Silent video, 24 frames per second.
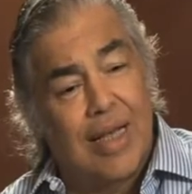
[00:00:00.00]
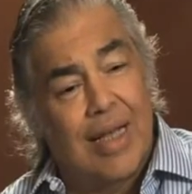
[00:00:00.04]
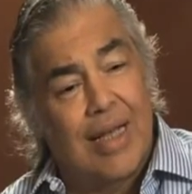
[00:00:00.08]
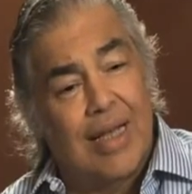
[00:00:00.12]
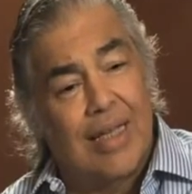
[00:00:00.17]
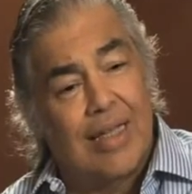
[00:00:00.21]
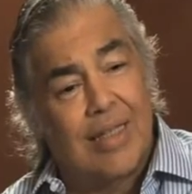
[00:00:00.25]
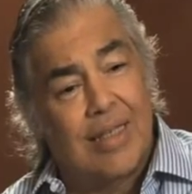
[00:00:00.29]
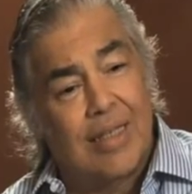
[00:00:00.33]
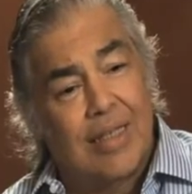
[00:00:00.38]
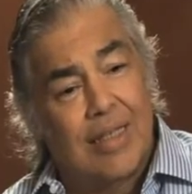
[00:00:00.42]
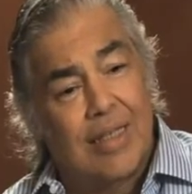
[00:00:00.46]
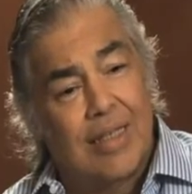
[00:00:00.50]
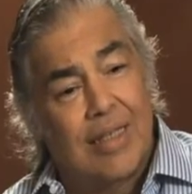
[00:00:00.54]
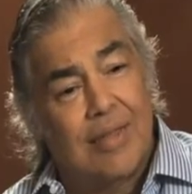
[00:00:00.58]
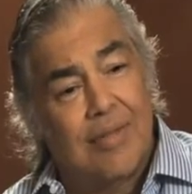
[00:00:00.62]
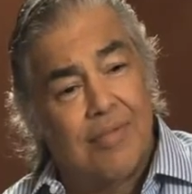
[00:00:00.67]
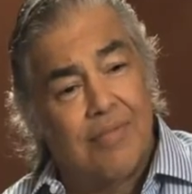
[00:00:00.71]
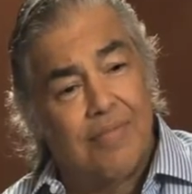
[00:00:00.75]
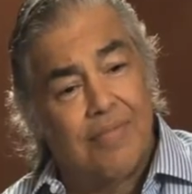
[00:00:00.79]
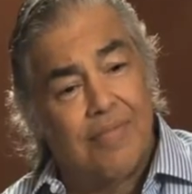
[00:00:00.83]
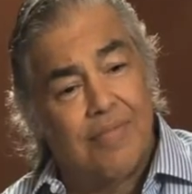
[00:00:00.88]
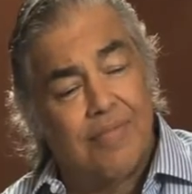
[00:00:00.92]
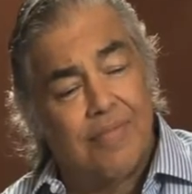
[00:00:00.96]
And
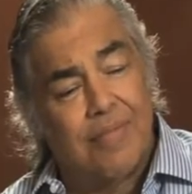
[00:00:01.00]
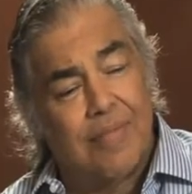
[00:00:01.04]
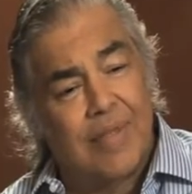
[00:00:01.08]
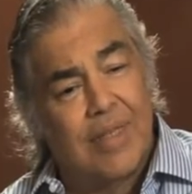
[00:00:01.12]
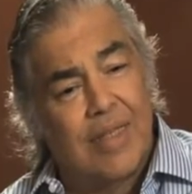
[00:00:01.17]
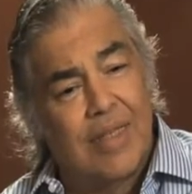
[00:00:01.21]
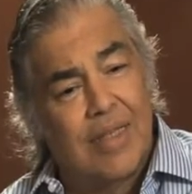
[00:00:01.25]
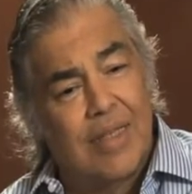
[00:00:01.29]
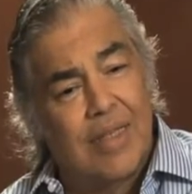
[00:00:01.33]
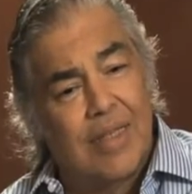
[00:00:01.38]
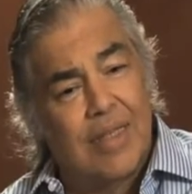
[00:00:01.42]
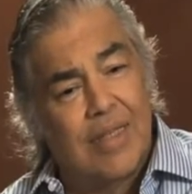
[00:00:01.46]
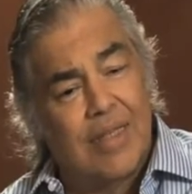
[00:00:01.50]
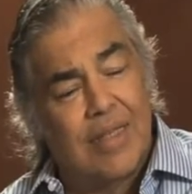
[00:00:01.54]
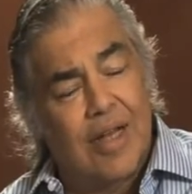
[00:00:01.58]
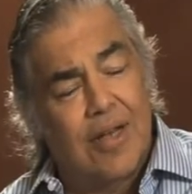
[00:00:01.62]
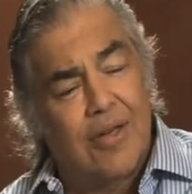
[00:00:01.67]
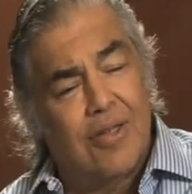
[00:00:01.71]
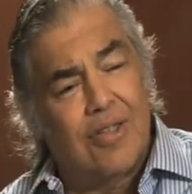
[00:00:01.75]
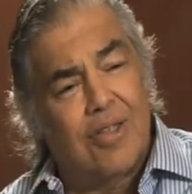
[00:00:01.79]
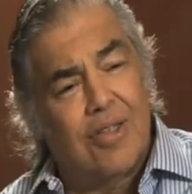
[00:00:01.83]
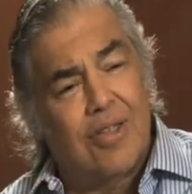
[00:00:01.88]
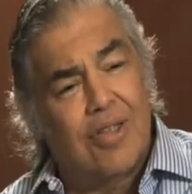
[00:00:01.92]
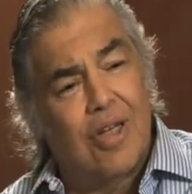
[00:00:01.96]
in
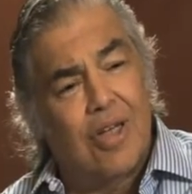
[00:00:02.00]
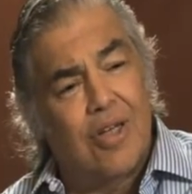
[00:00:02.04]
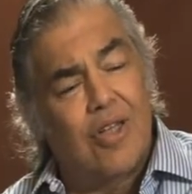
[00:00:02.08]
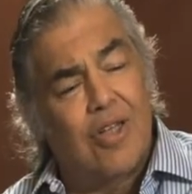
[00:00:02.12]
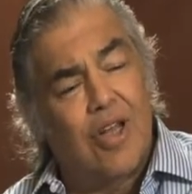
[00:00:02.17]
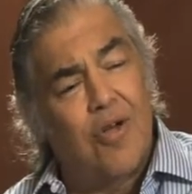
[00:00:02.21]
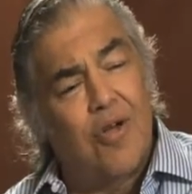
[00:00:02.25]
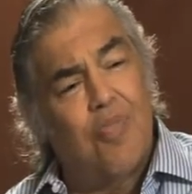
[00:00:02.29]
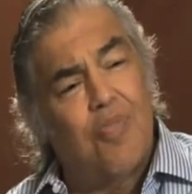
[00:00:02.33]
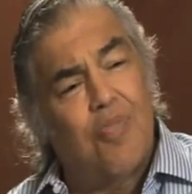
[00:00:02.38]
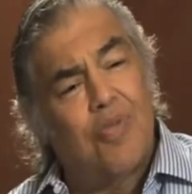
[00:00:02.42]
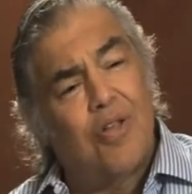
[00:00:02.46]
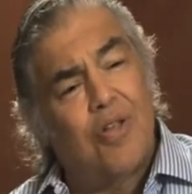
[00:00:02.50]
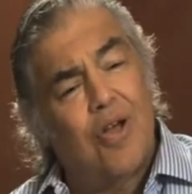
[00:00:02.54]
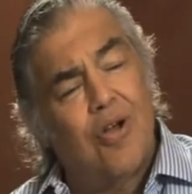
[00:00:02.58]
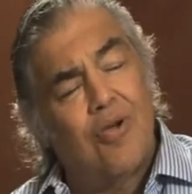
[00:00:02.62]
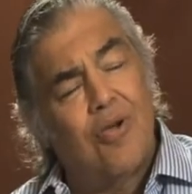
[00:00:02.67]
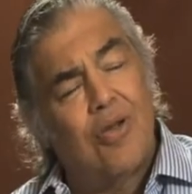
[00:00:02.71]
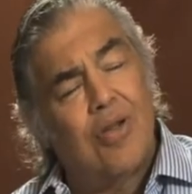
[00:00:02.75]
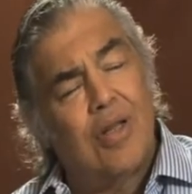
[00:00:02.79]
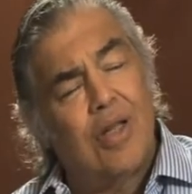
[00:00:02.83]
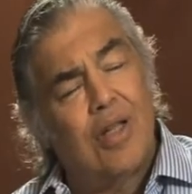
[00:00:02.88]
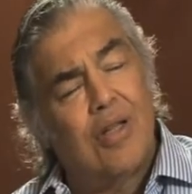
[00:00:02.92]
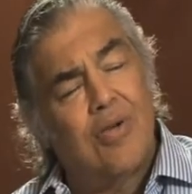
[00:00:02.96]
other
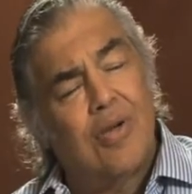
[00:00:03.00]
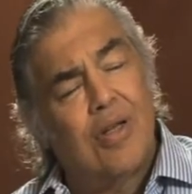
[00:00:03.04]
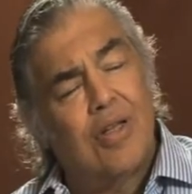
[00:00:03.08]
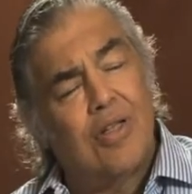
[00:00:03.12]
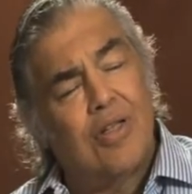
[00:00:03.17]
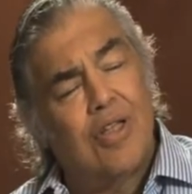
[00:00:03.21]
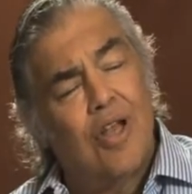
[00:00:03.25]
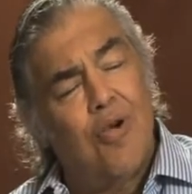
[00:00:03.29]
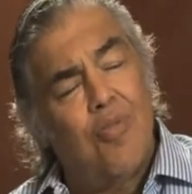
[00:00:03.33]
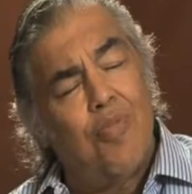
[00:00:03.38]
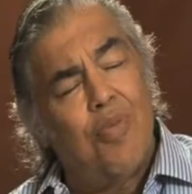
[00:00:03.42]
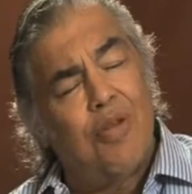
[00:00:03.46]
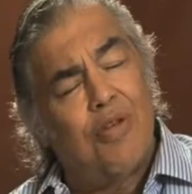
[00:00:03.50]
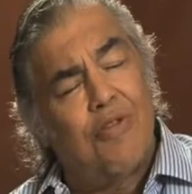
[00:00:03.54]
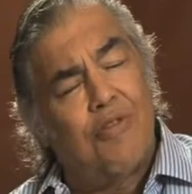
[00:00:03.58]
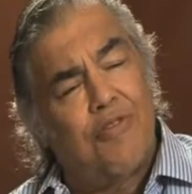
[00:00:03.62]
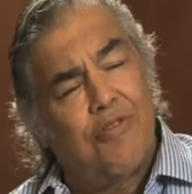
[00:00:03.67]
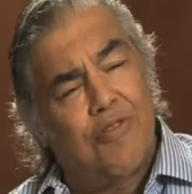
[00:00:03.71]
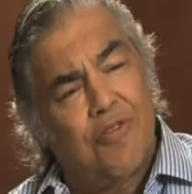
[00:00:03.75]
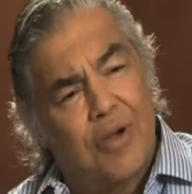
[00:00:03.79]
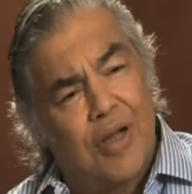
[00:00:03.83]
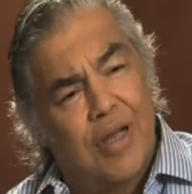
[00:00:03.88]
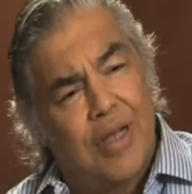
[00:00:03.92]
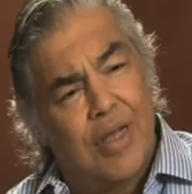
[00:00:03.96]
words, don't be
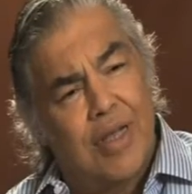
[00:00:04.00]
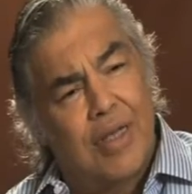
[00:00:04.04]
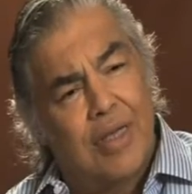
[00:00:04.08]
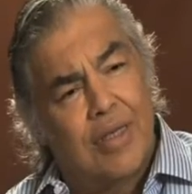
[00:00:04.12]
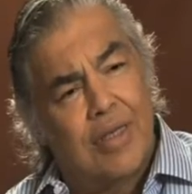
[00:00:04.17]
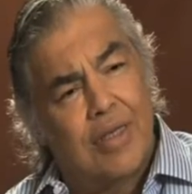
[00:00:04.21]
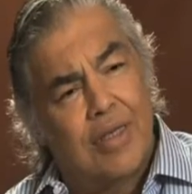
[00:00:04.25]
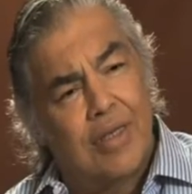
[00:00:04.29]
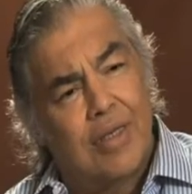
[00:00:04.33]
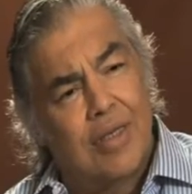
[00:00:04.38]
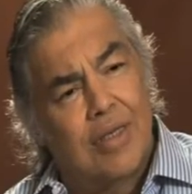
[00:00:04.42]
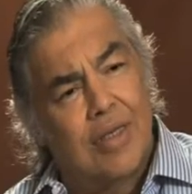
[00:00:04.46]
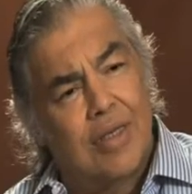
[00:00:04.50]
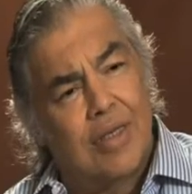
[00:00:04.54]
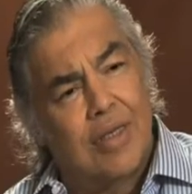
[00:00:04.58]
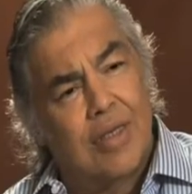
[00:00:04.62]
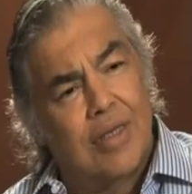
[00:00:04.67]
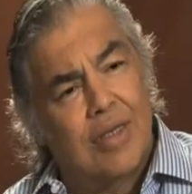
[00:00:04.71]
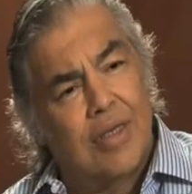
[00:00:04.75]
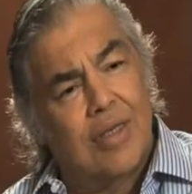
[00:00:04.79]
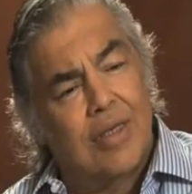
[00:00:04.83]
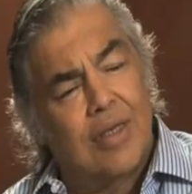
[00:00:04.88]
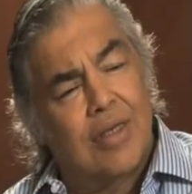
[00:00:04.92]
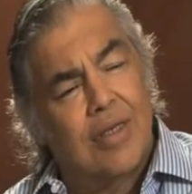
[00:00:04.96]
afraid
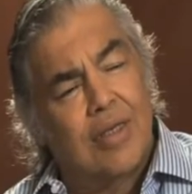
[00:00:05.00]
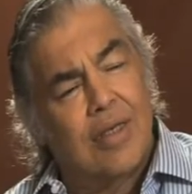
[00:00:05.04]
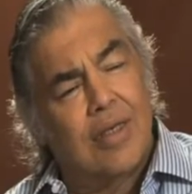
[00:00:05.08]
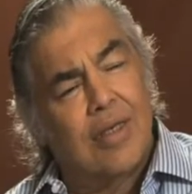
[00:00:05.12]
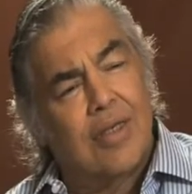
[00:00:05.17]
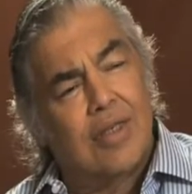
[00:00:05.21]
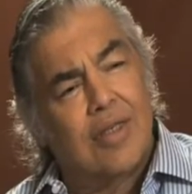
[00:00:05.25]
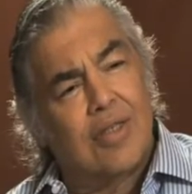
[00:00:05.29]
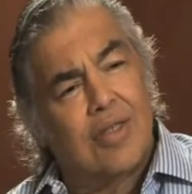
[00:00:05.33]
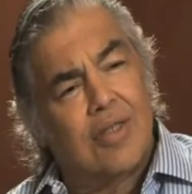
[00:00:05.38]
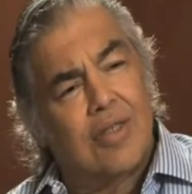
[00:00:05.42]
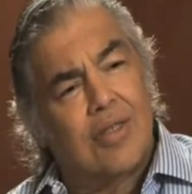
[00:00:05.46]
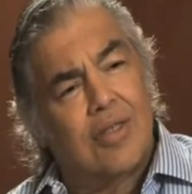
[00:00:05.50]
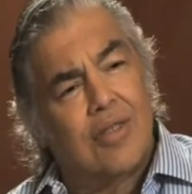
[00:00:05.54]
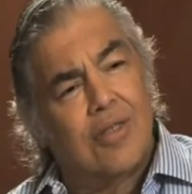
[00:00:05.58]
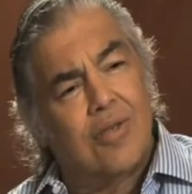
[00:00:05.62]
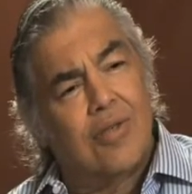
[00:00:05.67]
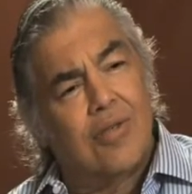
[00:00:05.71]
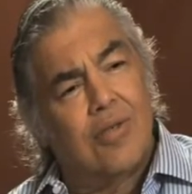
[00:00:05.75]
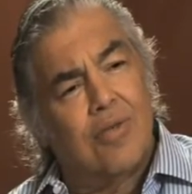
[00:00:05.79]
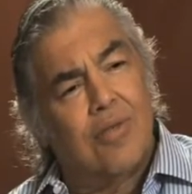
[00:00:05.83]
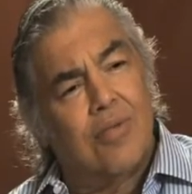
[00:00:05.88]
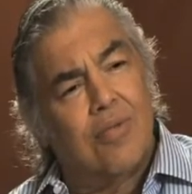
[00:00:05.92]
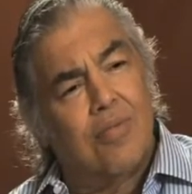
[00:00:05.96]

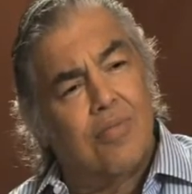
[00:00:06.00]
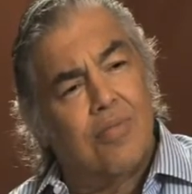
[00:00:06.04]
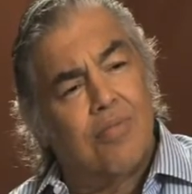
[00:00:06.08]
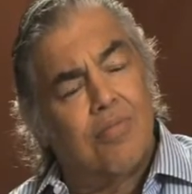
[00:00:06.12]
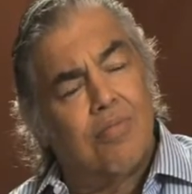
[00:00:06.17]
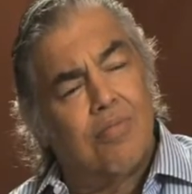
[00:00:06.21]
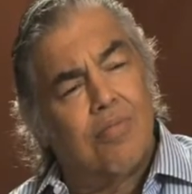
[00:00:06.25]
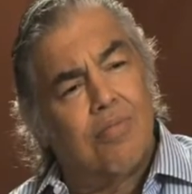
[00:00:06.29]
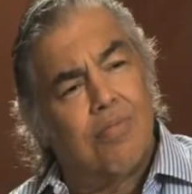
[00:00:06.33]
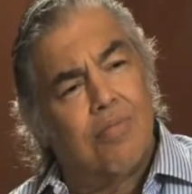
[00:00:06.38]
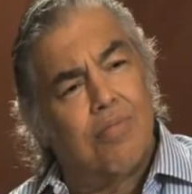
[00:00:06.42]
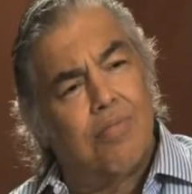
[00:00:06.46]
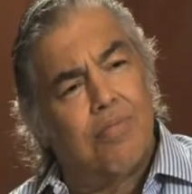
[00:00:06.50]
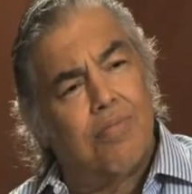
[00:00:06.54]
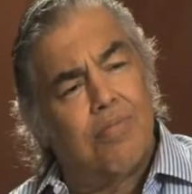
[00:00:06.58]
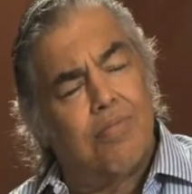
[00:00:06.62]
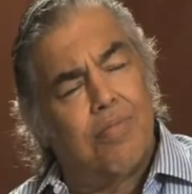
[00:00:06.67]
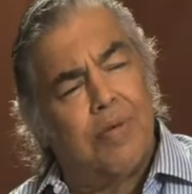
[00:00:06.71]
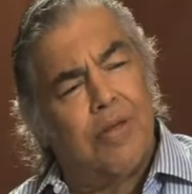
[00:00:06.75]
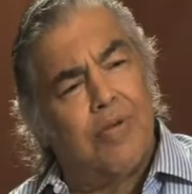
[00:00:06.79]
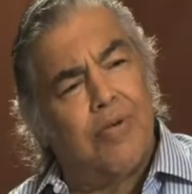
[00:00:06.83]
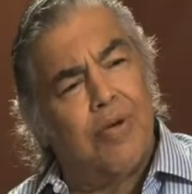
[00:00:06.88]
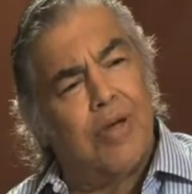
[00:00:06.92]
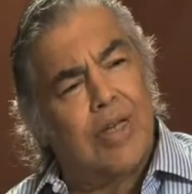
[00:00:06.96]
to
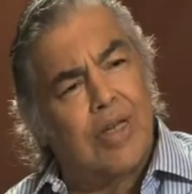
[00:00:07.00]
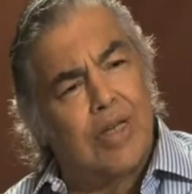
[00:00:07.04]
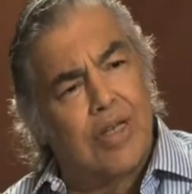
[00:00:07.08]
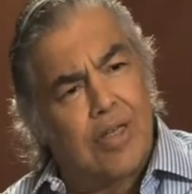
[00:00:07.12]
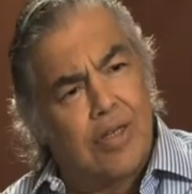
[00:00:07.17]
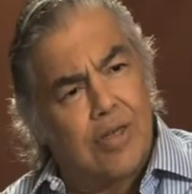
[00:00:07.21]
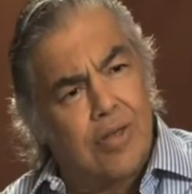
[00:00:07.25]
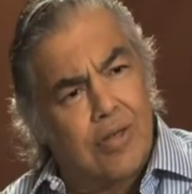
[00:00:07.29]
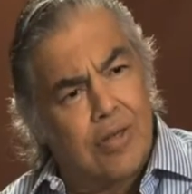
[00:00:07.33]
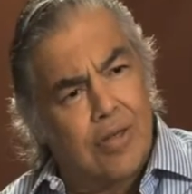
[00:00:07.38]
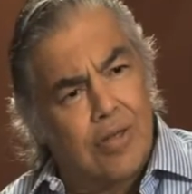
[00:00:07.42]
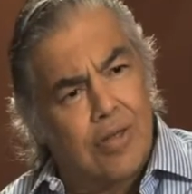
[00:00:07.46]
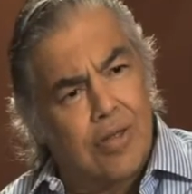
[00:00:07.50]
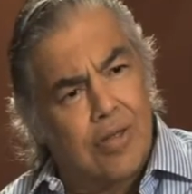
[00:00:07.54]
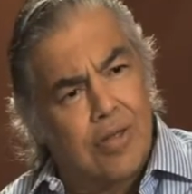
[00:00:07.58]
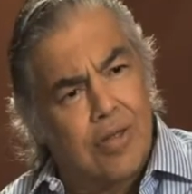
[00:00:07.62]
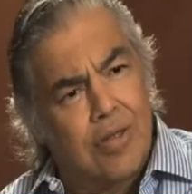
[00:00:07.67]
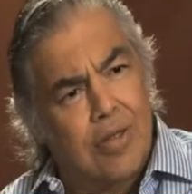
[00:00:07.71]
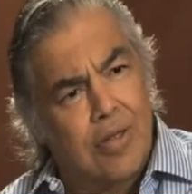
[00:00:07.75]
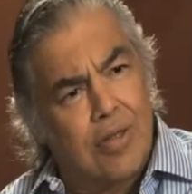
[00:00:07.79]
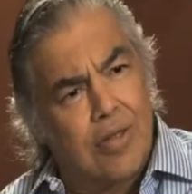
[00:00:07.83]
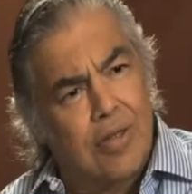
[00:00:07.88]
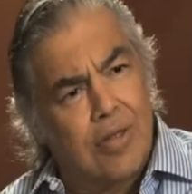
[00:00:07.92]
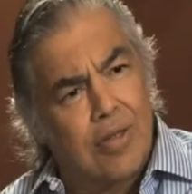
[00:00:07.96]
be
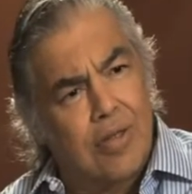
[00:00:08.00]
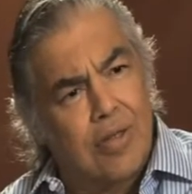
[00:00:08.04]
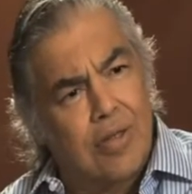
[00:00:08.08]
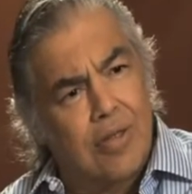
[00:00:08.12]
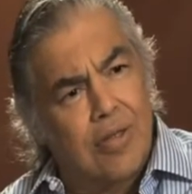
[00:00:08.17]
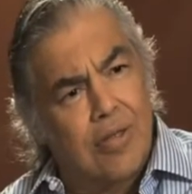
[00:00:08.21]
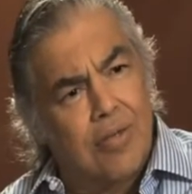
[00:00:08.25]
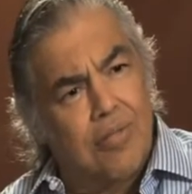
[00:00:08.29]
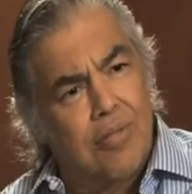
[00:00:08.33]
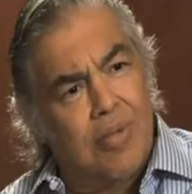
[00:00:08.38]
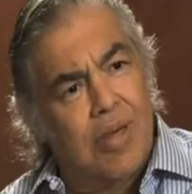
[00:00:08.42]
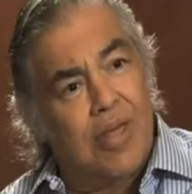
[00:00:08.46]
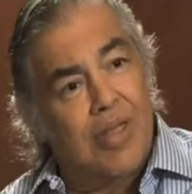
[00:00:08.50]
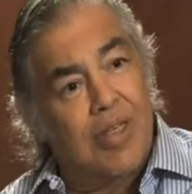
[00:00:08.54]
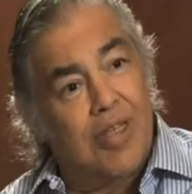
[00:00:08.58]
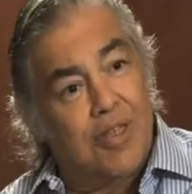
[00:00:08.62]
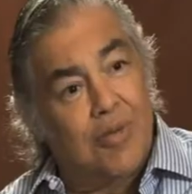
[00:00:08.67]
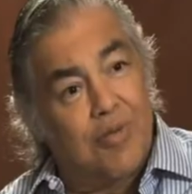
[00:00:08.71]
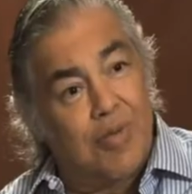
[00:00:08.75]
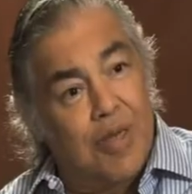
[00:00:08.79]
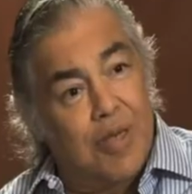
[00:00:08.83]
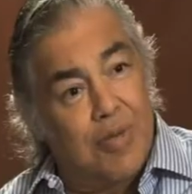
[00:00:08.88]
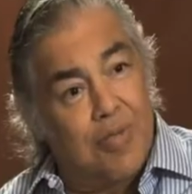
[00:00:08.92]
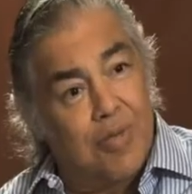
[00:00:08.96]
ridiculed by
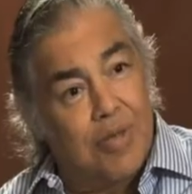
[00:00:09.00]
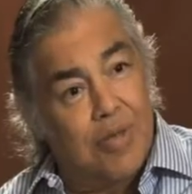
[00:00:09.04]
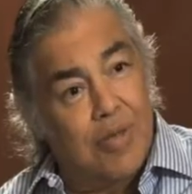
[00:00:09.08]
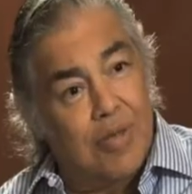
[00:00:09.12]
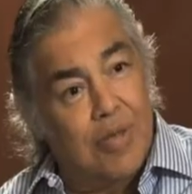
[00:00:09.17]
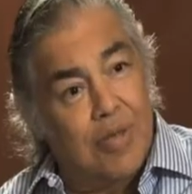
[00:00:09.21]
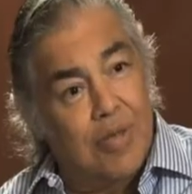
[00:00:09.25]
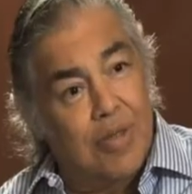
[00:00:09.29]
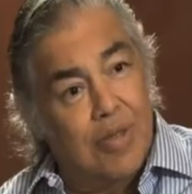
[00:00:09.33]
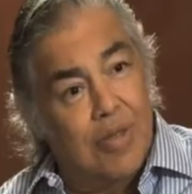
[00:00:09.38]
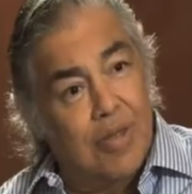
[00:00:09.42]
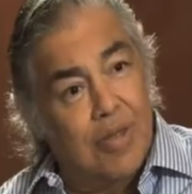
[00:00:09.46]
these people.